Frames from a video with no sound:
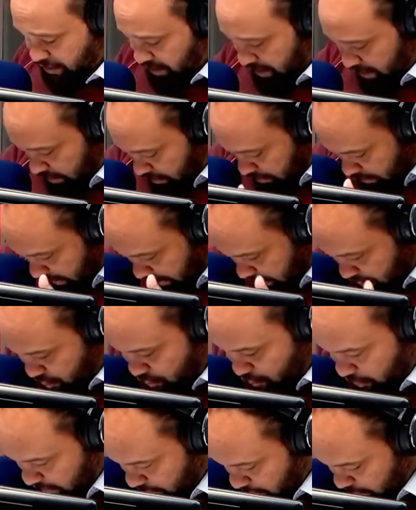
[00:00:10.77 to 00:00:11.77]
The
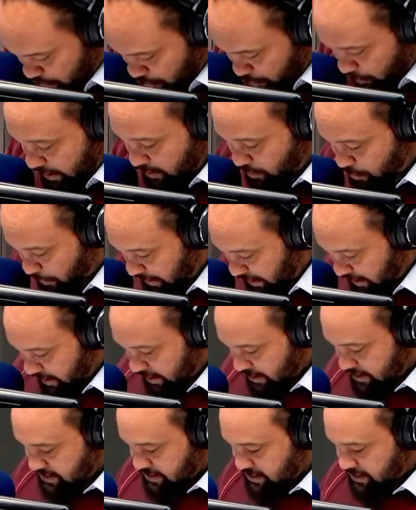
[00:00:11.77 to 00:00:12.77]
extreme right-wing
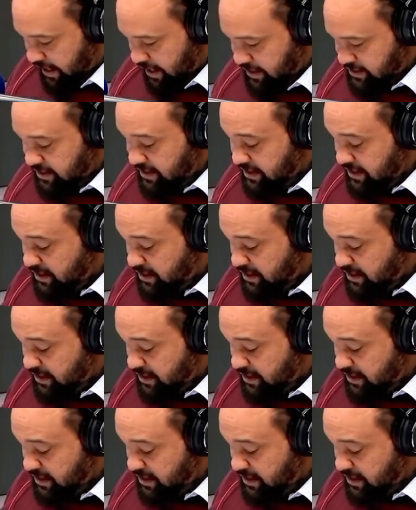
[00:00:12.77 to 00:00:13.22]
assassin